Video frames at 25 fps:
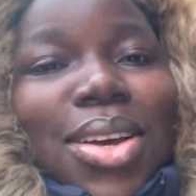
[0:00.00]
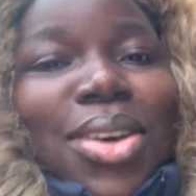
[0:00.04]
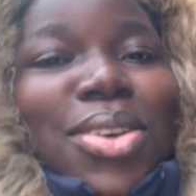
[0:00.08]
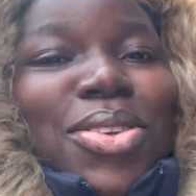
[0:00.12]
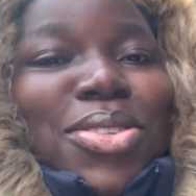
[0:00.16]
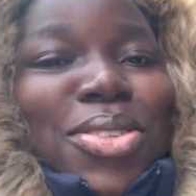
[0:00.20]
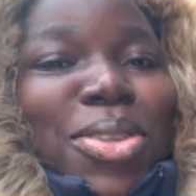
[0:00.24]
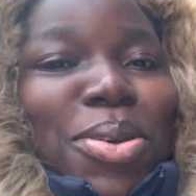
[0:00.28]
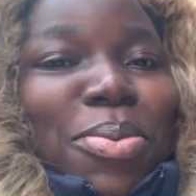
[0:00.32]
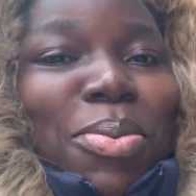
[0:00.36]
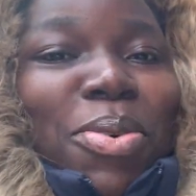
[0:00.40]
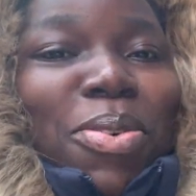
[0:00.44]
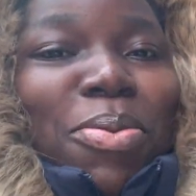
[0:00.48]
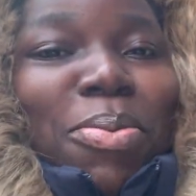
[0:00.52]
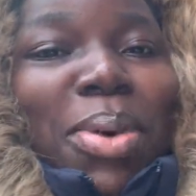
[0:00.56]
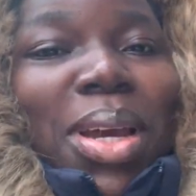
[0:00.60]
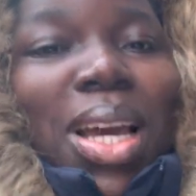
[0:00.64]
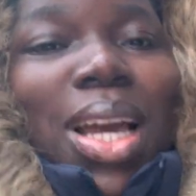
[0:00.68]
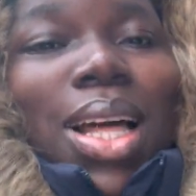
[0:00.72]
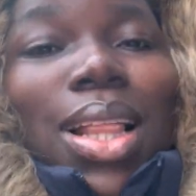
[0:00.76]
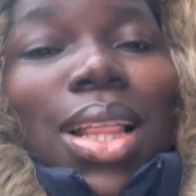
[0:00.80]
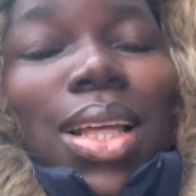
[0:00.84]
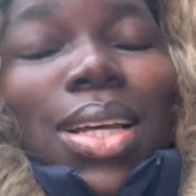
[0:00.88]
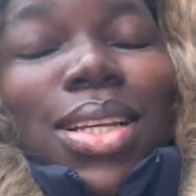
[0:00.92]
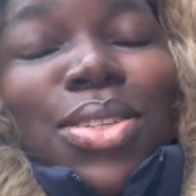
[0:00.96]
some of my
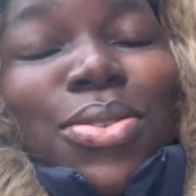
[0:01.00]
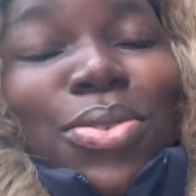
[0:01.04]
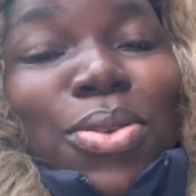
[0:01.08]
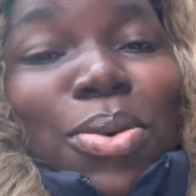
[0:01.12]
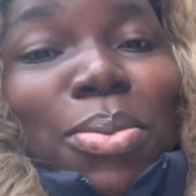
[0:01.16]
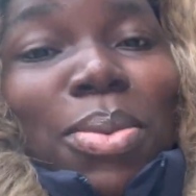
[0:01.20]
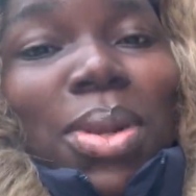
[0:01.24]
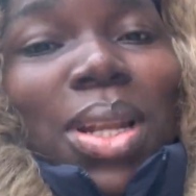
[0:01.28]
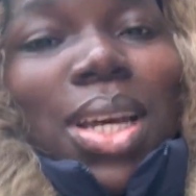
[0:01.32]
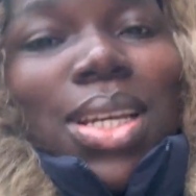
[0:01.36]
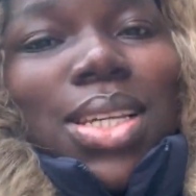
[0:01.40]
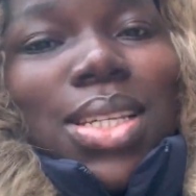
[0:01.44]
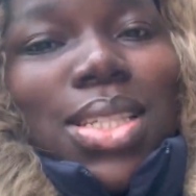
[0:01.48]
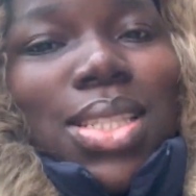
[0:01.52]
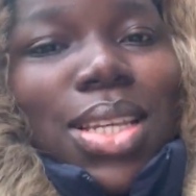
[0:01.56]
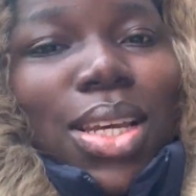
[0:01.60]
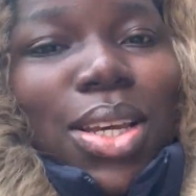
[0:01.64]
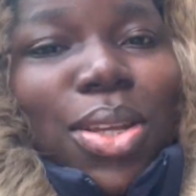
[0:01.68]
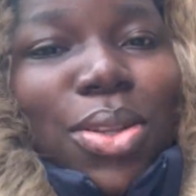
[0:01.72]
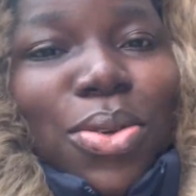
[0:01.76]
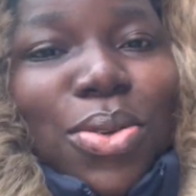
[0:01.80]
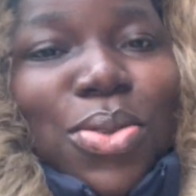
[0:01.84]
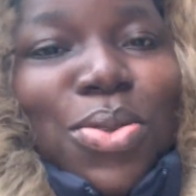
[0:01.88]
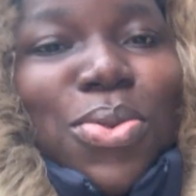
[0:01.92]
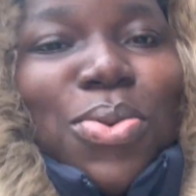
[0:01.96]
clients from last year,
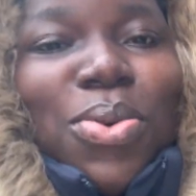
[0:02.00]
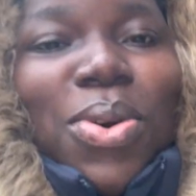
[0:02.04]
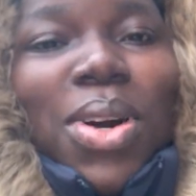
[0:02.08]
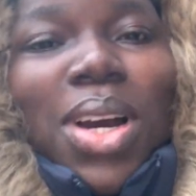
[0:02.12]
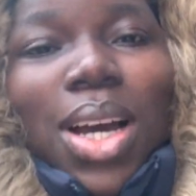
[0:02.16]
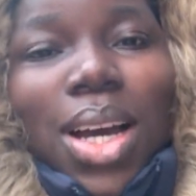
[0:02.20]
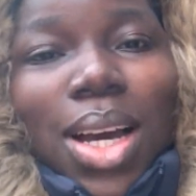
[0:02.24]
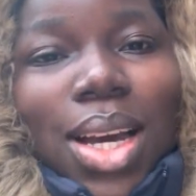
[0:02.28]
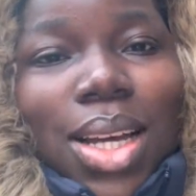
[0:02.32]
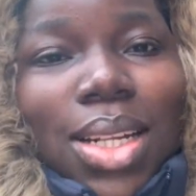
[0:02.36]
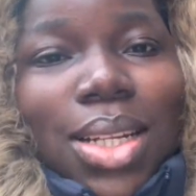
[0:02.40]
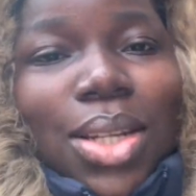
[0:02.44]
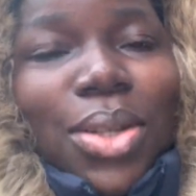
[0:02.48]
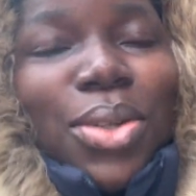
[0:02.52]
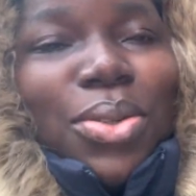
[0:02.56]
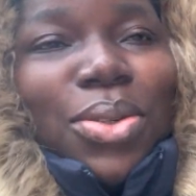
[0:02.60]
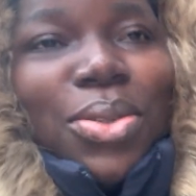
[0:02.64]
those who had